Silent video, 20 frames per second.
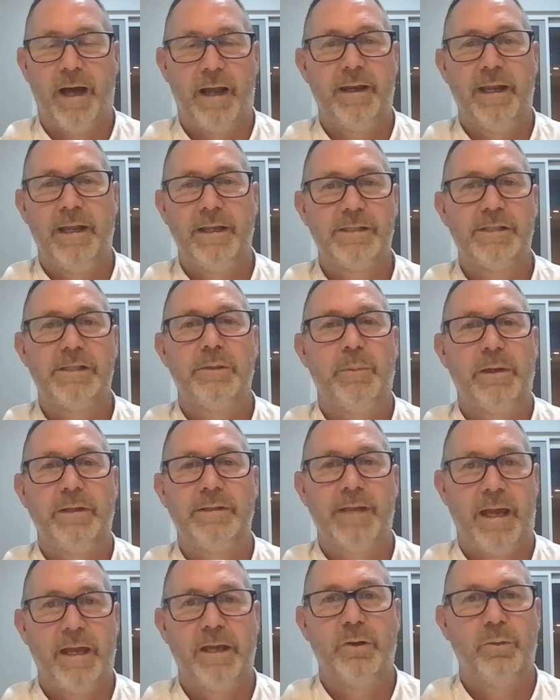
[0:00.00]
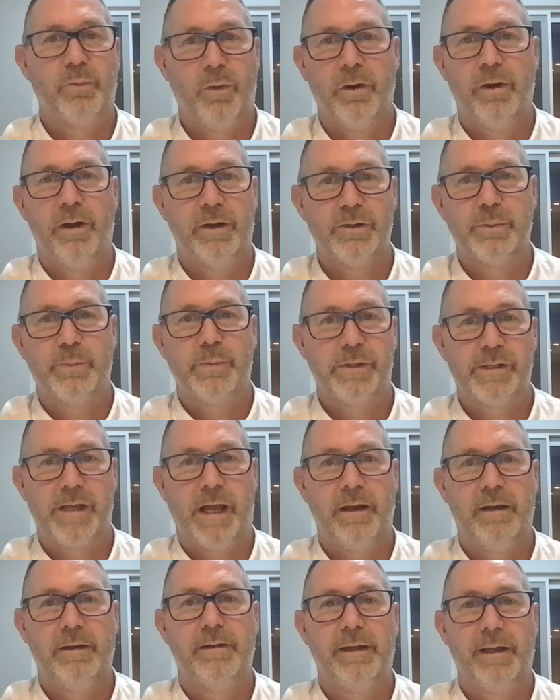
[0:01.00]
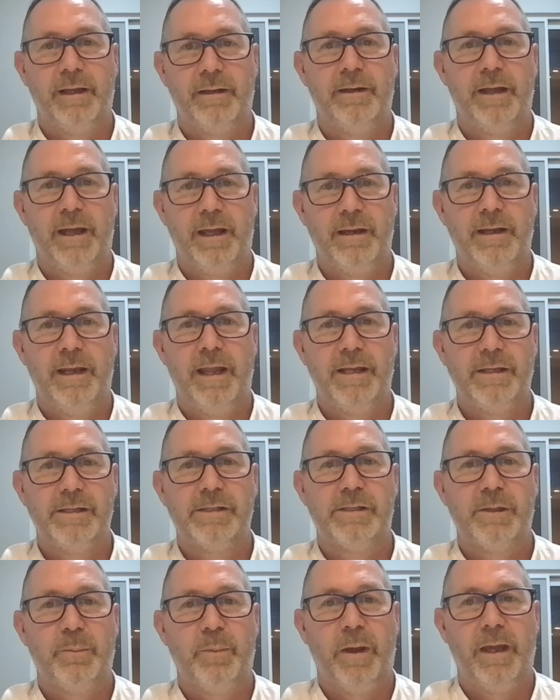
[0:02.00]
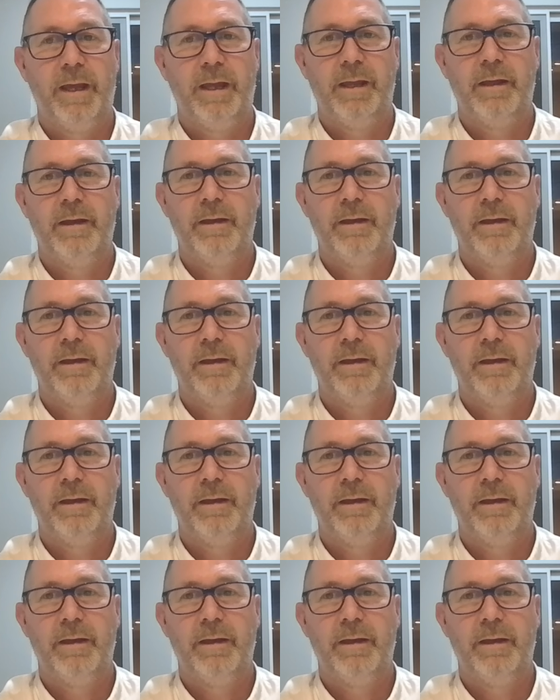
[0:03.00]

but that needs to be taken one hundred percent. It, it needs to